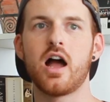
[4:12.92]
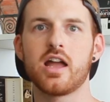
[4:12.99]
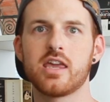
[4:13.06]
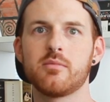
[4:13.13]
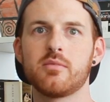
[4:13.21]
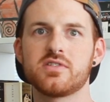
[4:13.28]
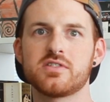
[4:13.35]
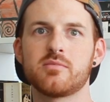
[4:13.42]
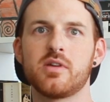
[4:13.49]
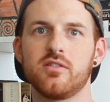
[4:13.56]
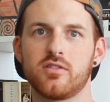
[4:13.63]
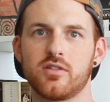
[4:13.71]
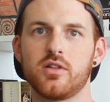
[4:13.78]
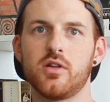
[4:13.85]
I came out to
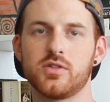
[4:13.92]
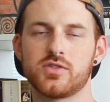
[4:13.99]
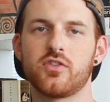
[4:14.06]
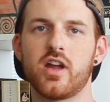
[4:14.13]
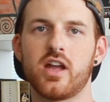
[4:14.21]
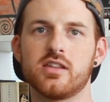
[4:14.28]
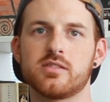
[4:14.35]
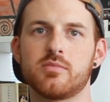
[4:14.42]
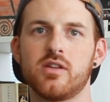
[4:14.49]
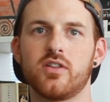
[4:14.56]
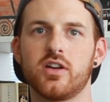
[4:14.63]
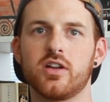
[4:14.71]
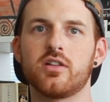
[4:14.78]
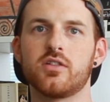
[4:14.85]
my close friends, my
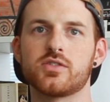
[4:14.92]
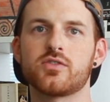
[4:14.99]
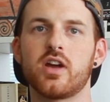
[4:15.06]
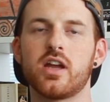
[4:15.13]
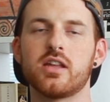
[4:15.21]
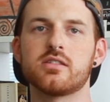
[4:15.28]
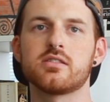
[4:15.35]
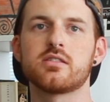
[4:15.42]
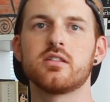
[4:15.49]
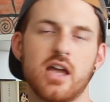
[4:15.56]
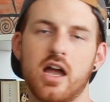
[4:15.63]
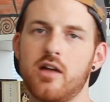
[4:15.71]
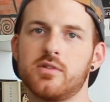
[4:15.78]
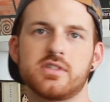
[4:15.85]
very close friends.
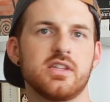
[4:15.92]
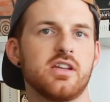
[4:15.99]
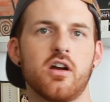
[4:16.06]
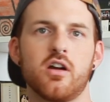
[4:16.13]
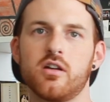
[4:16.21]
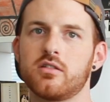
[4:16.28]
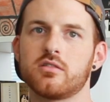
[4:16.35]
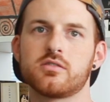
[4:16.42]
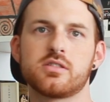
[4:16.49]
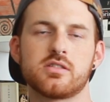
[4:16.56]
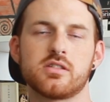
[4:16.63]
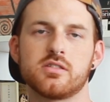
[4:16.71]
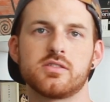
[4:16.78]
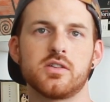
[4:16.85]
I was in the arts,
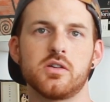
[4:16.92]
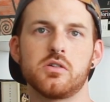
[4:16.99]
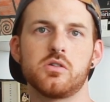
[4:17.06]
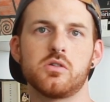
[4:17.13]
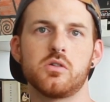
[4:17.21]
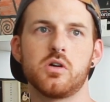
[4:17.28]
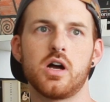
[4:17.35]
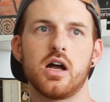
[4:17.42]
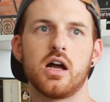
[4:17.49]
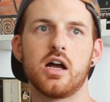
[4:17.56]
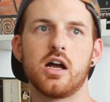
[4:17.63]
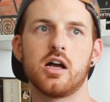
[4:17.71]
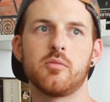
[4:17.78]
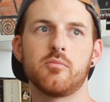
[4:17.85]
so
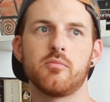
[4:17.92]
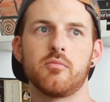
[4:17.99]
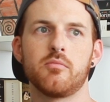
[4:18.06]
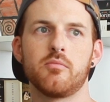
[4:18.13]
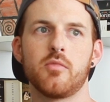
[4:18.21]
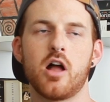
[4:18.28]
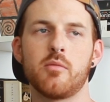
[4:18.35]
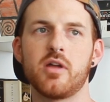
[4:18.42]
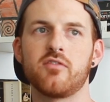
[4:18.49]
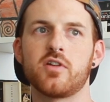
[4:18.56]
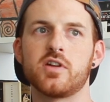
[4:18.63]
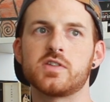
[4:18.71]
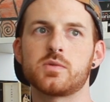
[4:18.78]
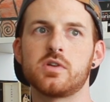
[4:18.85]
all my
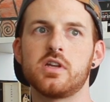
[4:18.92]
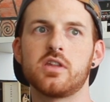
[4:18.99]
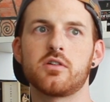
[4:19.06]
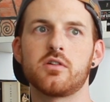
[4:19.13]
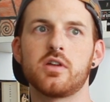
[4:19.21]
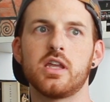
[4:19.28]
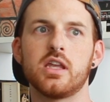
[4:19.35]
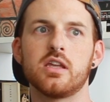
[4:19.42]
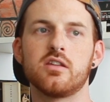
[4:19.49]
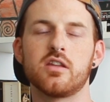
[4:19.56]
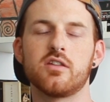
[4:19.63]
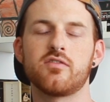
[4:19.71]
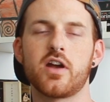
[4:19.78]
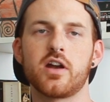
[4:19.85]
friends were either in
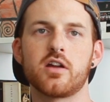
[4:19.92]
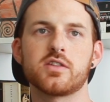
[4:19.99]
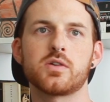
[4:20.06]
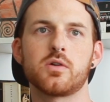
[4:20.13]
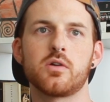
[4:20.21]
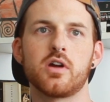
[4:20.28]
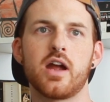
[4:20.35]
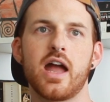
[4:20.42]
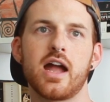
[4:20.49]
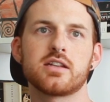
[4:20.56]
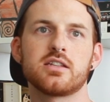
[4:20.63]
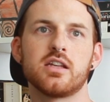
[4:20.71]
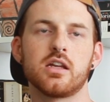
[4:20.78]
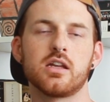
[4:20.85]
the fine arts or
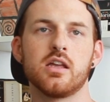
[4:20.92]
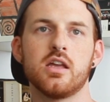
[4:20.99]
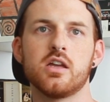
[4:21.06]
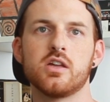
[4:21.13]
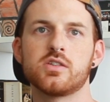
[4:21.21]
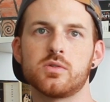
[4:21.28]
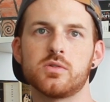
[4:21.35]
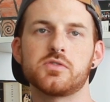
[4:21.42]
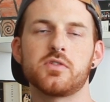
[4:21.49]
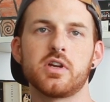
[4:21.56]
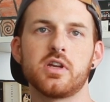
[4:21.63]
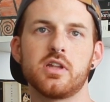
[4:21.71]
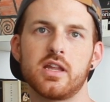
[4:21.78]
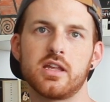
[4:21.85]
acting. So it was
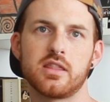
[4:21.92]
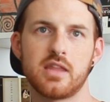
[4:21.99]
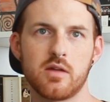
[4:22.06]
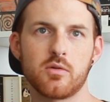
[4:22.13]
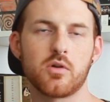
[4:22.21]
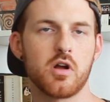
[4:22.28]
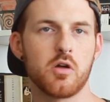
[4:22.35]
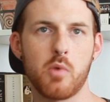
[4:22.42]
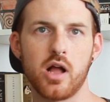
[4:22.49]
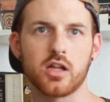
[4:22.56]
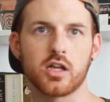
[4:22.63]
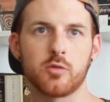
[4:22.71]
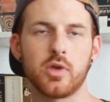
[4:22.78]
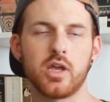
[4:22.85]
very, like, they were all
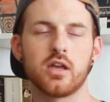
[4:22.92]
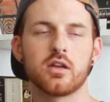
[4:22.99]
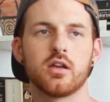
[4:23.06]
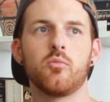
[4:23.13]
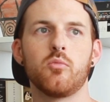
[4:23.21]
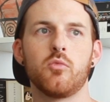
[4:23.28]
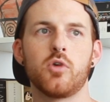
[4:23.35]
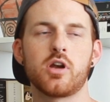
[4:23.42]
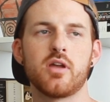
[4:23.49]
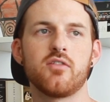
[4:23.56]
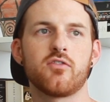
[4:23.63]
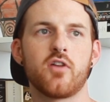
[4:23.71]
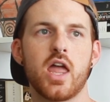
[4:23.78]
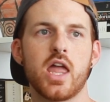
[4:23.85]
welcoming. One of my
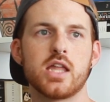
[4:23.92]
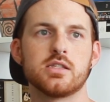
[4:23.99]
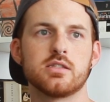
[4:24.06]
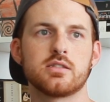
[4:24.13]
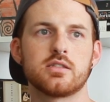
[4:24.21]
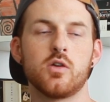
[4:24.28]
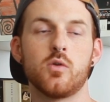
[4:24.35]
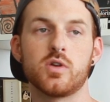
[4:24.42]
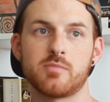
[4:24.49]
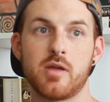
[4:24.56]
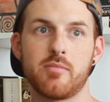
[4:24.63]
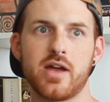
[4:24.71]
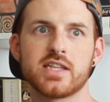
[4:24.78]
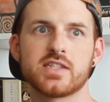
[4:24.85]
friends, who was
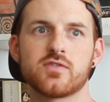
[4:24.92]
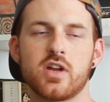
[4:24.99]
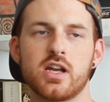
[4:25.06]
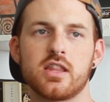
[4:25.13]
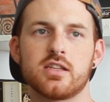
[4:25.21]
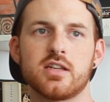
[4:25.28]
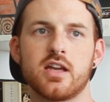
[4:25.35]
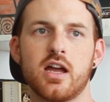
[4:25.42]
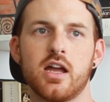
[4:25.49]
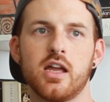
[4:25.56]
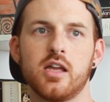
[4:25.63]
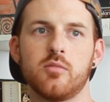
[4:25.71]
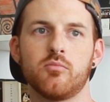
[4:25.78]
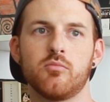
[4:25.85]
my best friend at the
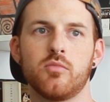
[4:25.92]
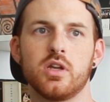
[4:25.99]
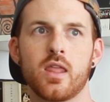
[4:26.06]
time,